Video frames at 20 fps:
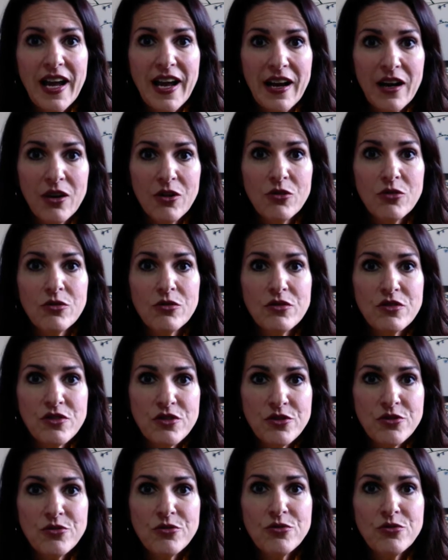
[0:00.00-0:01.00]
out
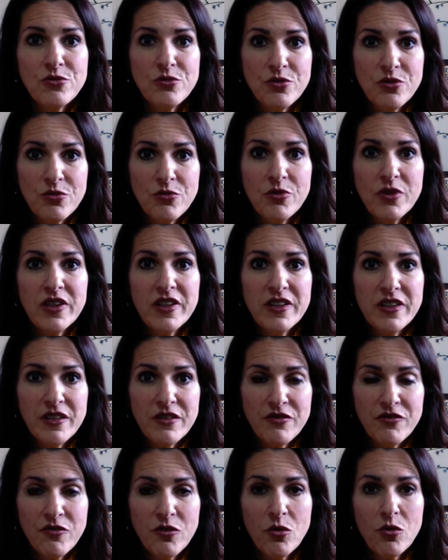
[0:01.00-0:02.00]
two, three,
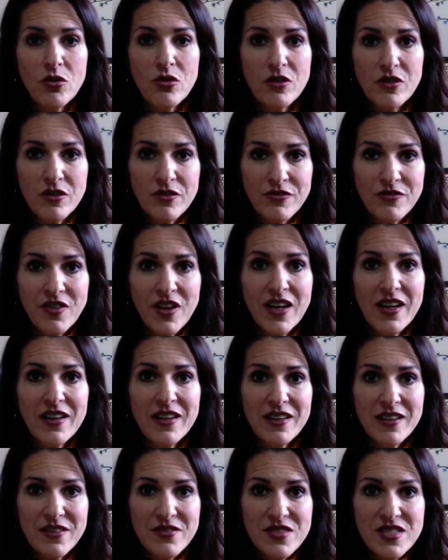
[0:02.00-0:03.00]
four,
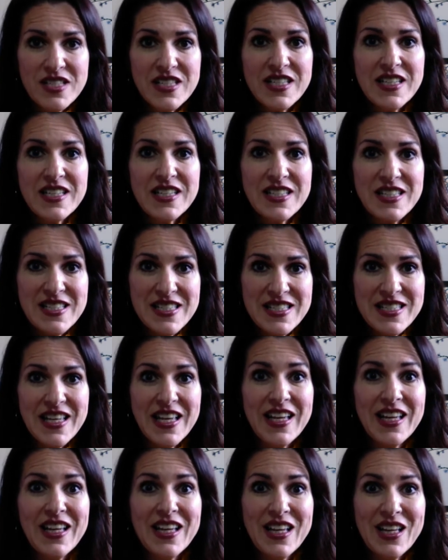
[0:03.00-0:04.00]
five, six,
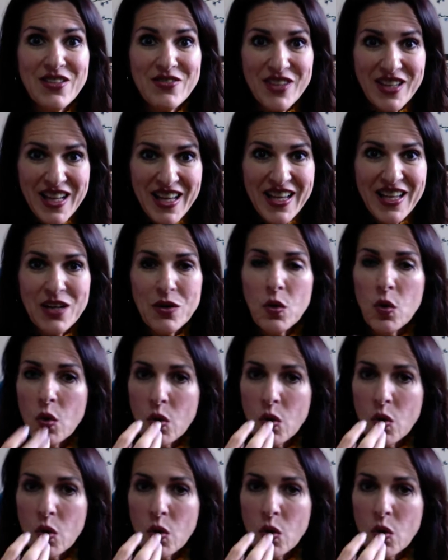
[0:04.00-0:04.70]
seven, eight.